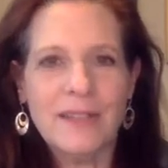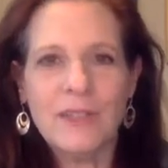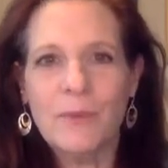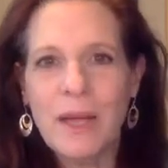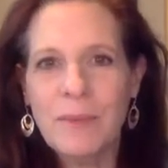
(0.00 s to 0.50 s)

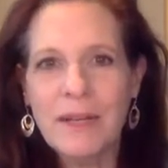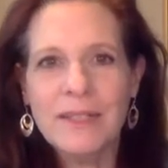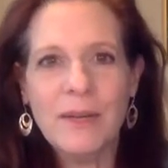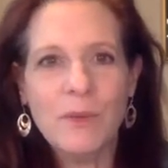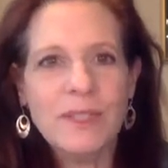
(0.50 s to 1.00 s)
So maybe I
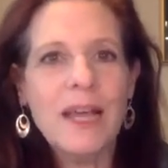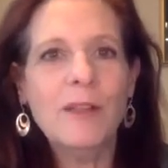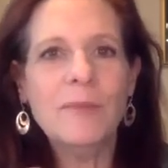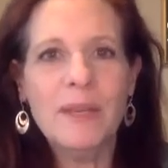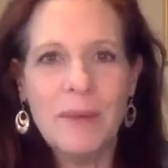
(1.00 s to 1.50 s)
say, "Well,
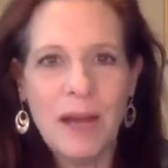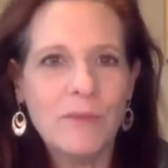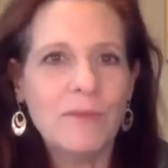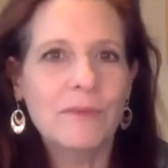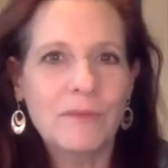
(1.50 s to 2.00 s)
tell me
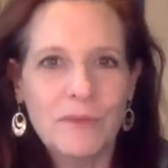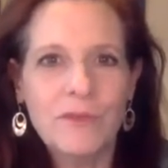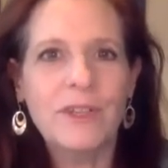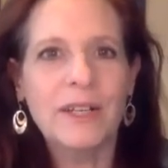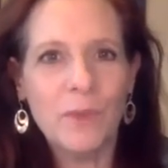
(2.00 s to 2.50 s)
about free.